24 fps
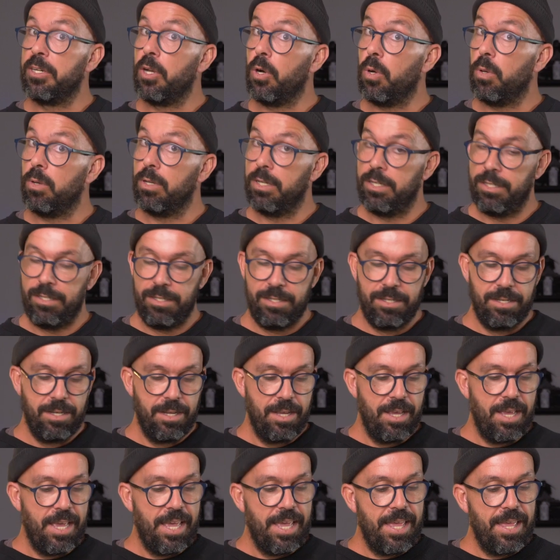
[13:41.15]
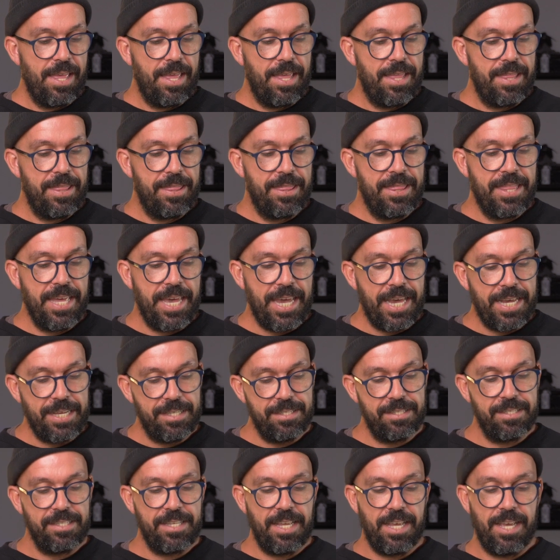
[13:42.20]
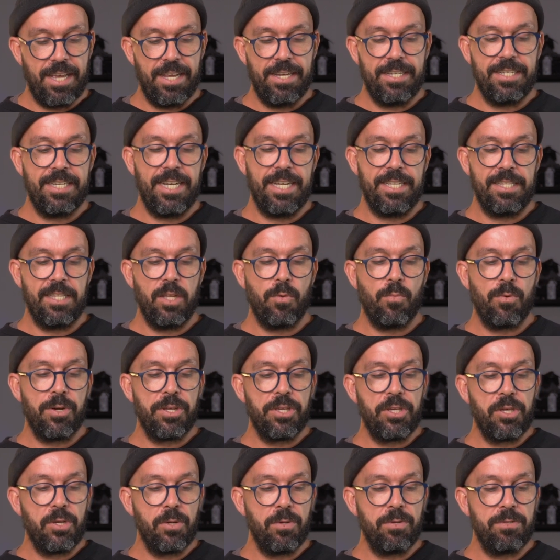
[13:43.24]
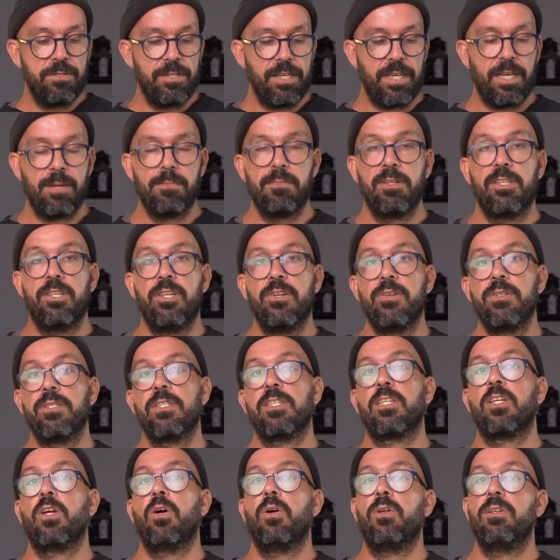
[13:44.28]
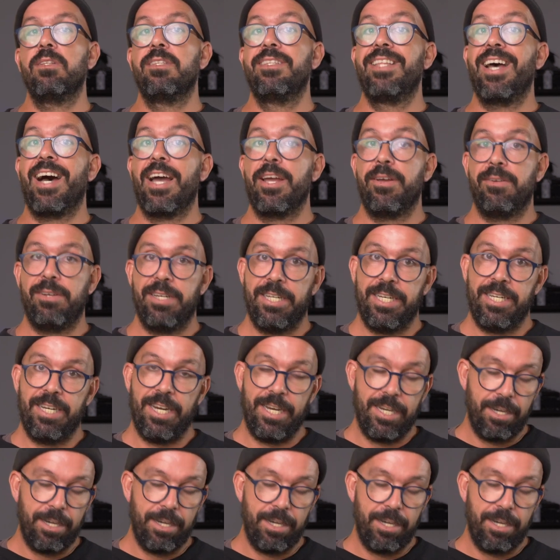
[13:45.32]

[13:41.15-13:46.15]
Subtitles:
Holland, they said that they were using a material called Diolene.